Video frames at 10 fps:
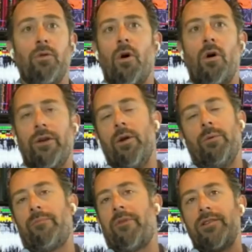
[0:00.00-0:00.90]
long, you
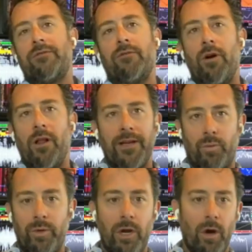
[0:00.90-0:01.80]
know, the price of oil,
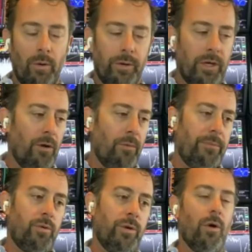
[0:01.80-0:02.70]
as we know, you know,
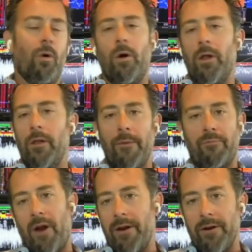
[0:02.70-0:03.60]
between the oil and
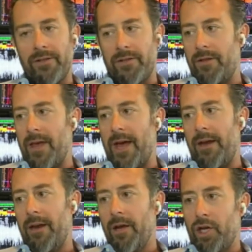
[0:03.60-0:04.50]
the products
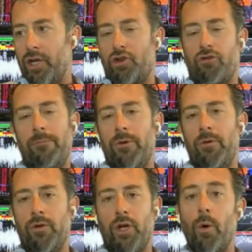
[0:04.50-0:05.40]
that
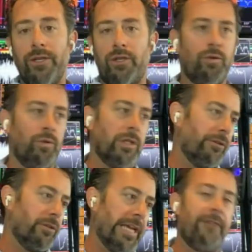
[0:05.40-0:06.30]
contribute go into
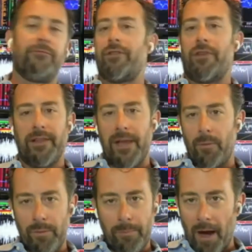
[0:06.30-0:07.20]
literally everything
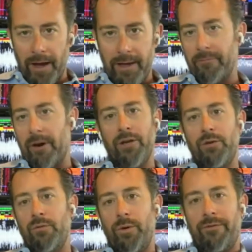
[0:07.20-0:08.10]
that we buy.
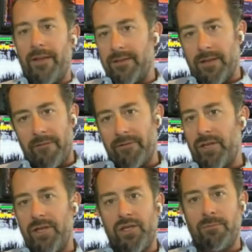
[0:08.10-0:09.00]
Right? You, we've had this
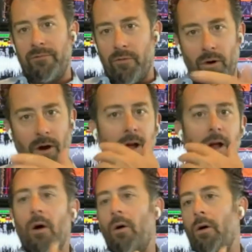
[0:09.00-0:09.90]
conversation before.
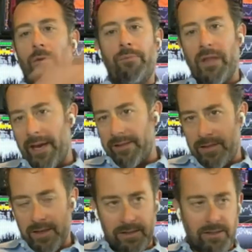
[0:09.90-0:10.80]
Yeah. All the
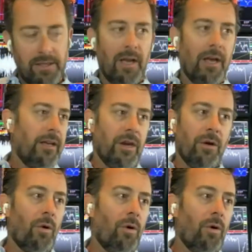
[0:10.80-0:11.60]
plastics you